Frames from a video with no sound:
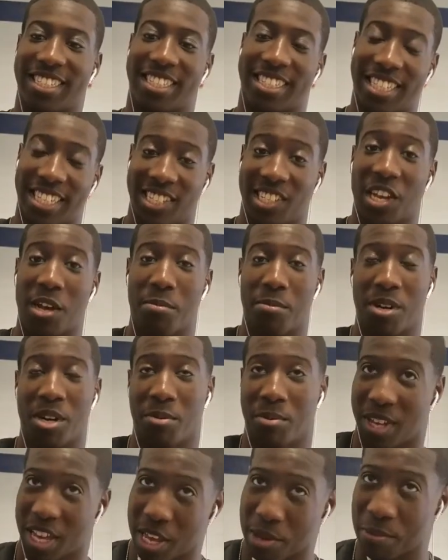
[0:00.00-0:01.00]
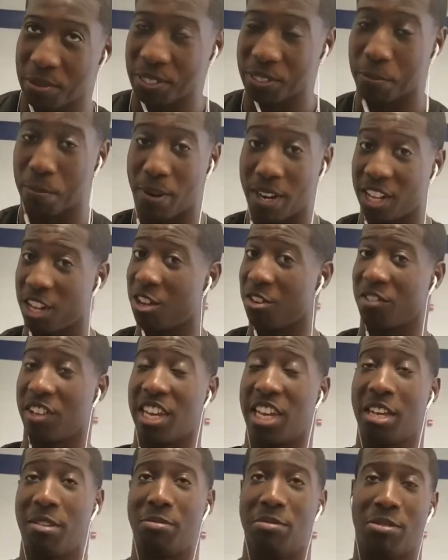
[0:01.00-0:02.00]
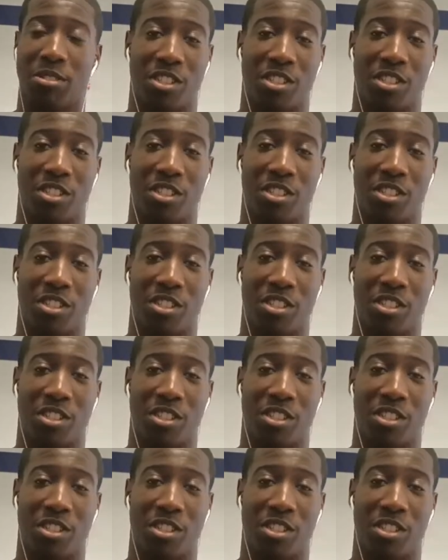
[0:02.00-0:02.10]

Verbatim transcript: This coming up game is a playoff game.